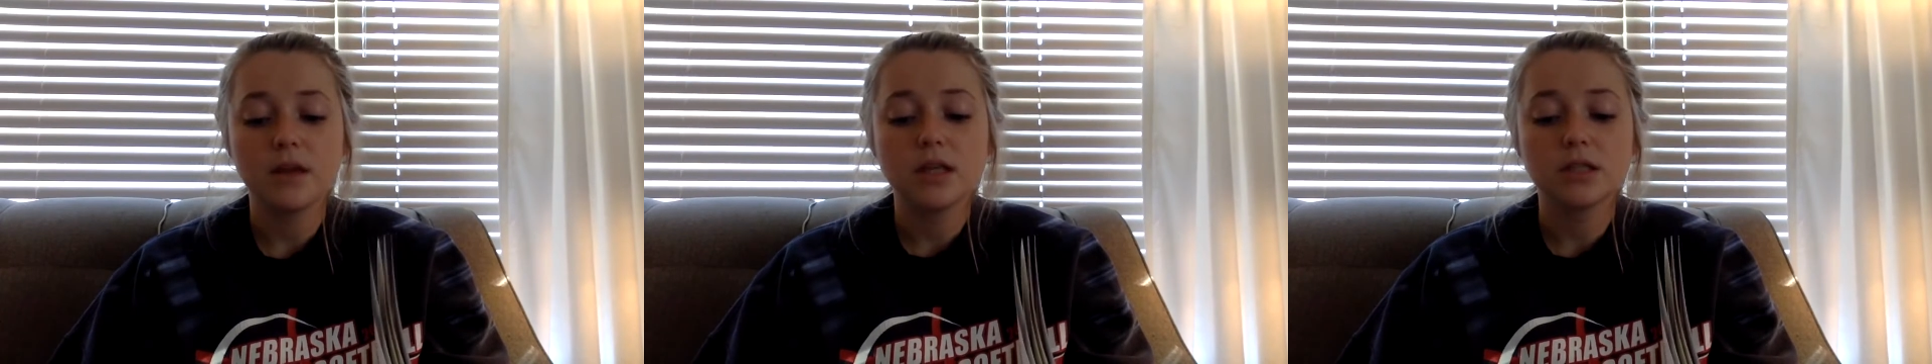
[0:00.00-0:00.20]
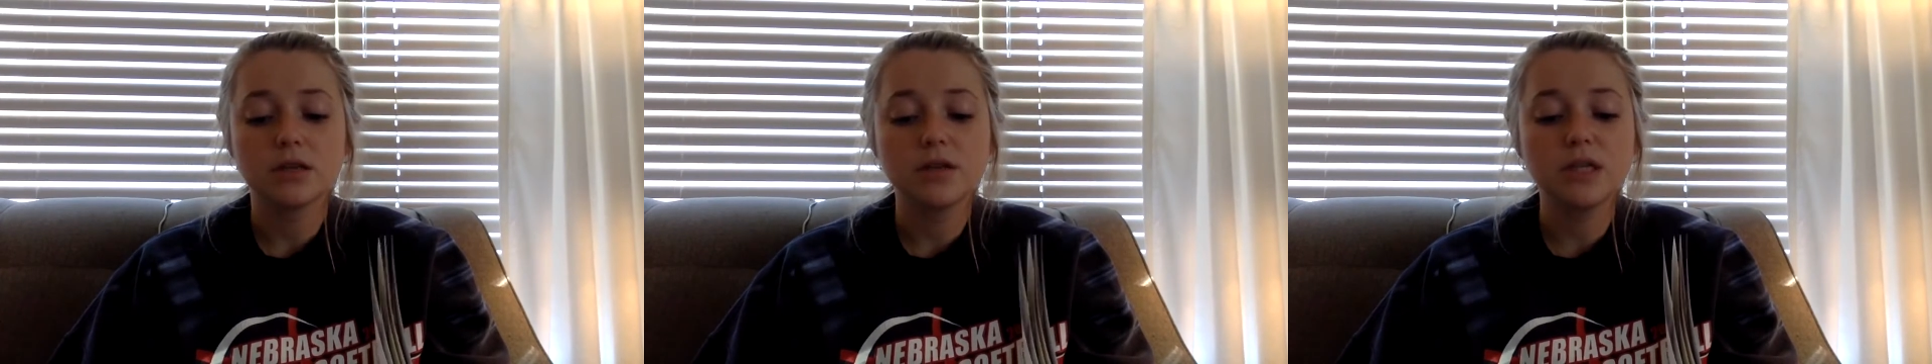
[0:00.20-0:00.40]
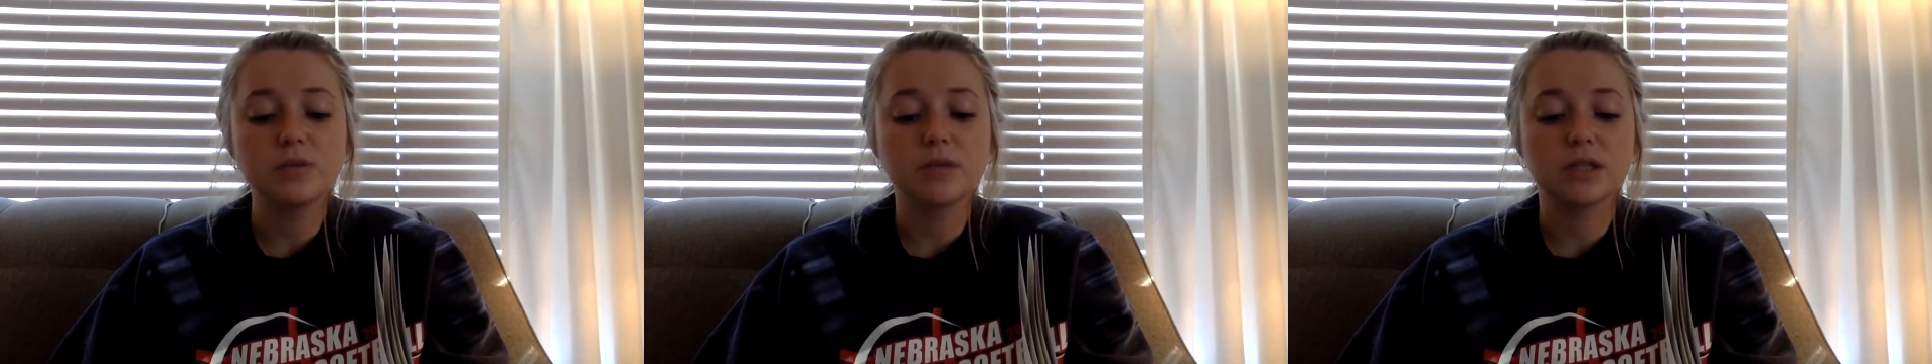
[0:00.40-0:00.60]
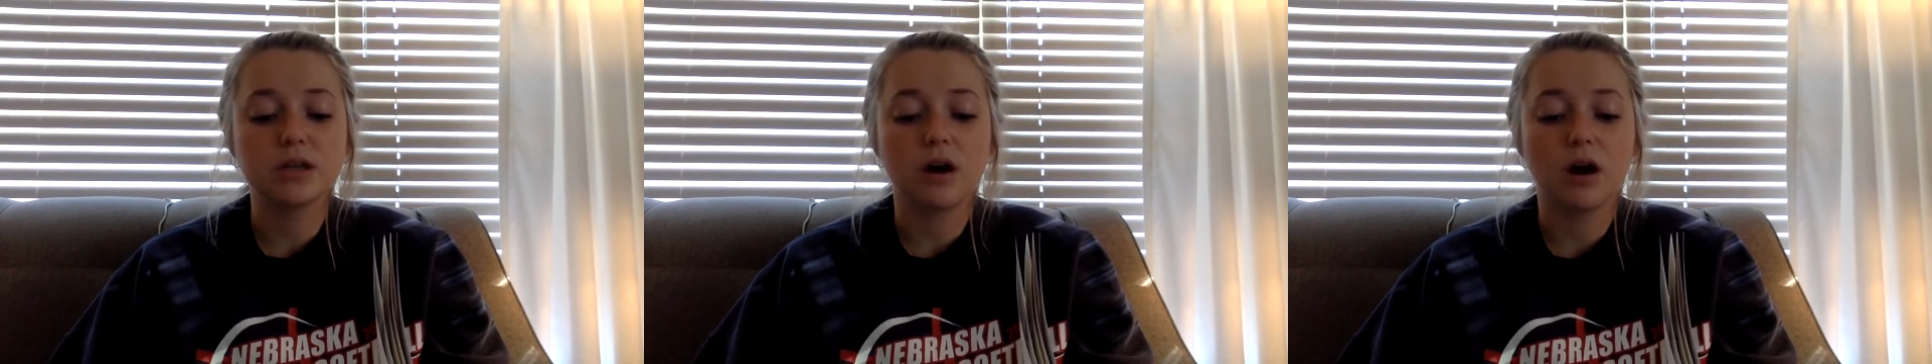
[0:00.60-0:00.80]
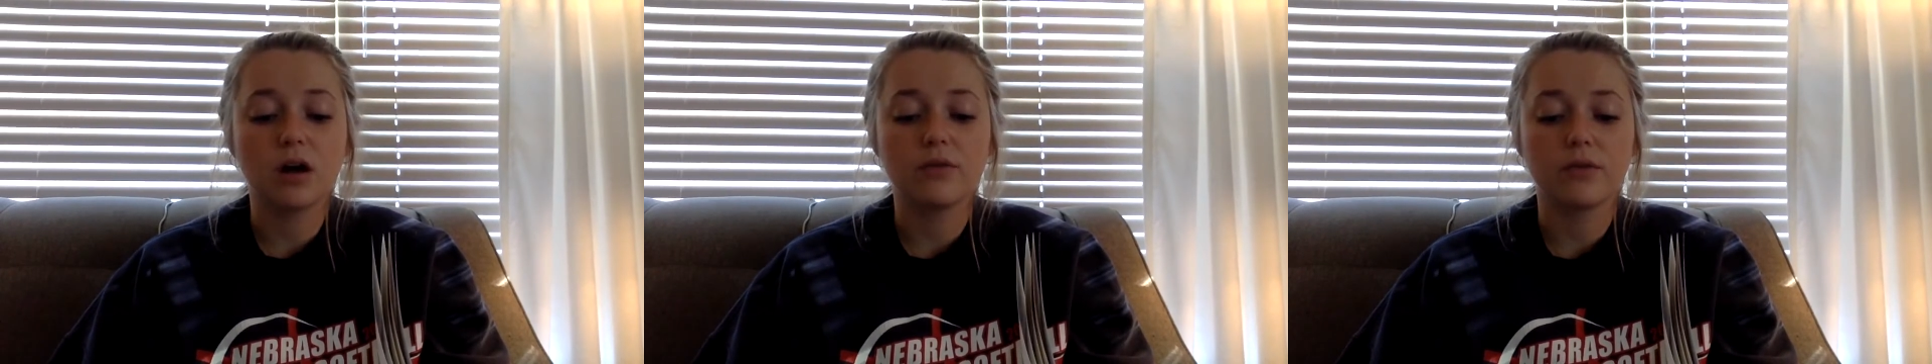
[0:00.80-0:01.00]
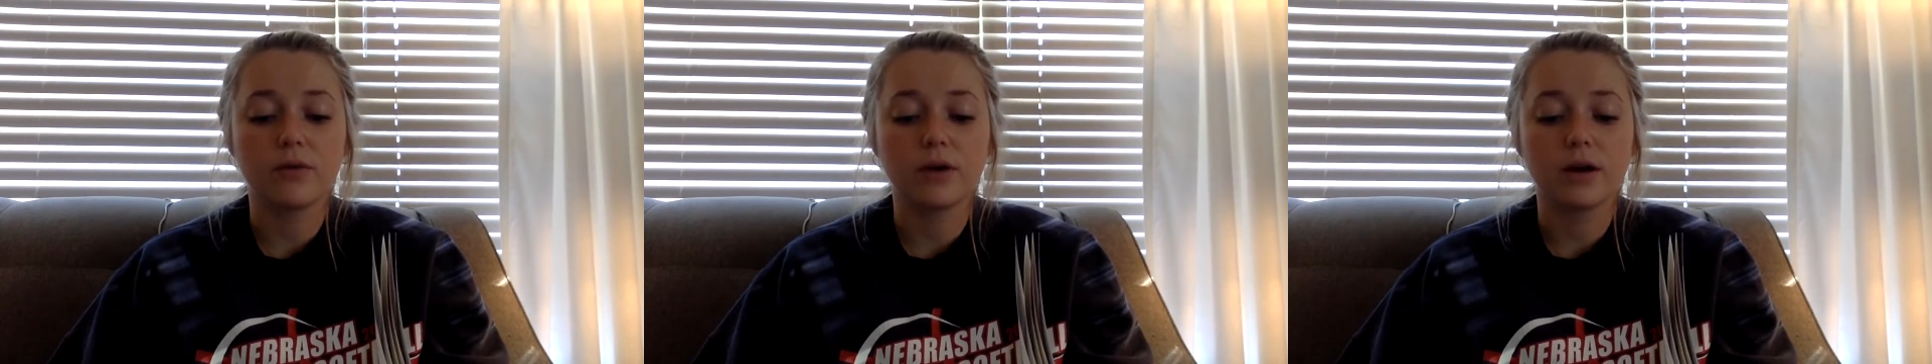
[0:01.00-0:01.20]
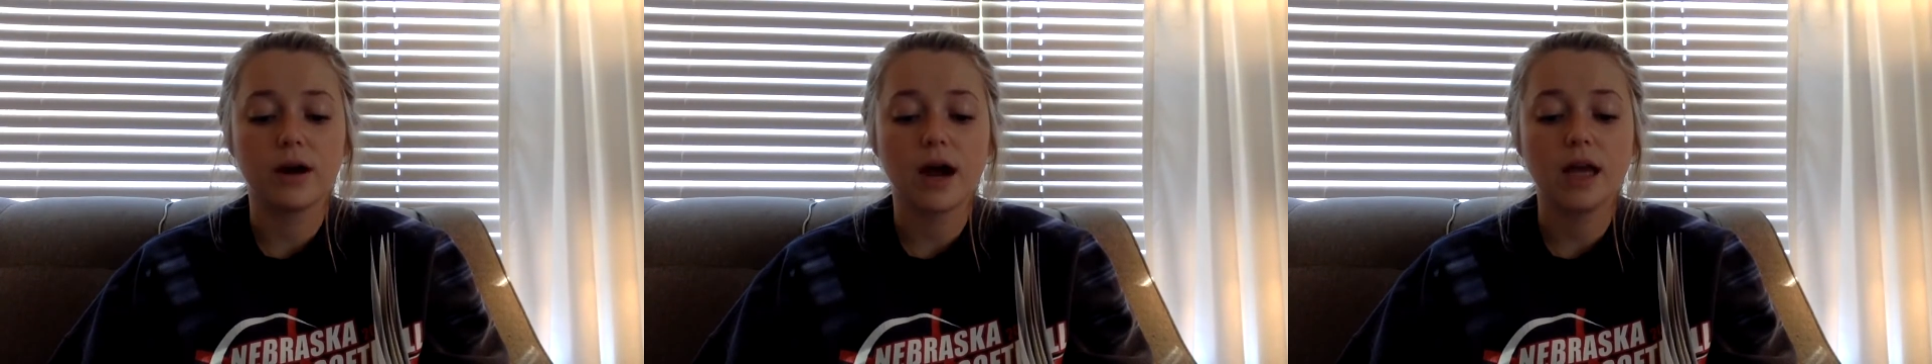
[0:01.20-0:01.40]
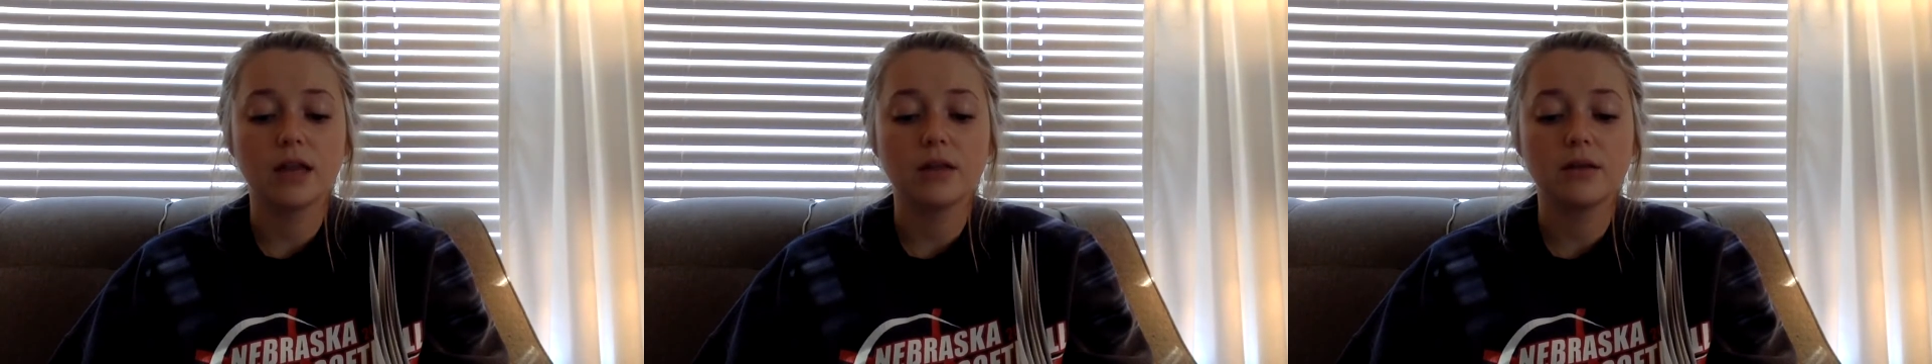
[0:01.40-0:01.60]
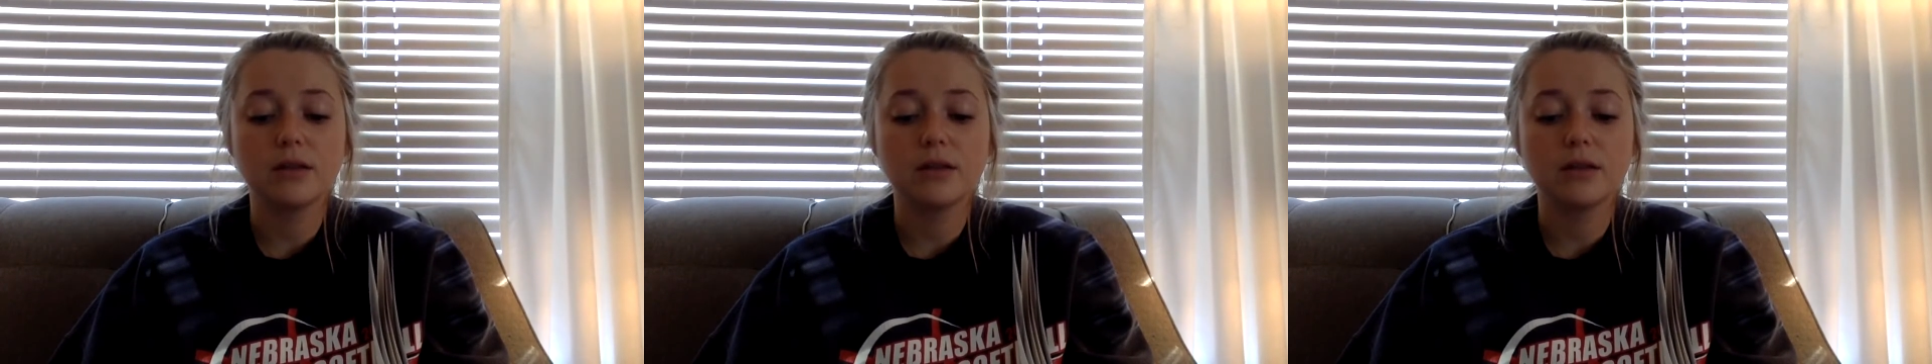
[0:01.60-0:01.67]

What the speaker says: So this was a carnivore, and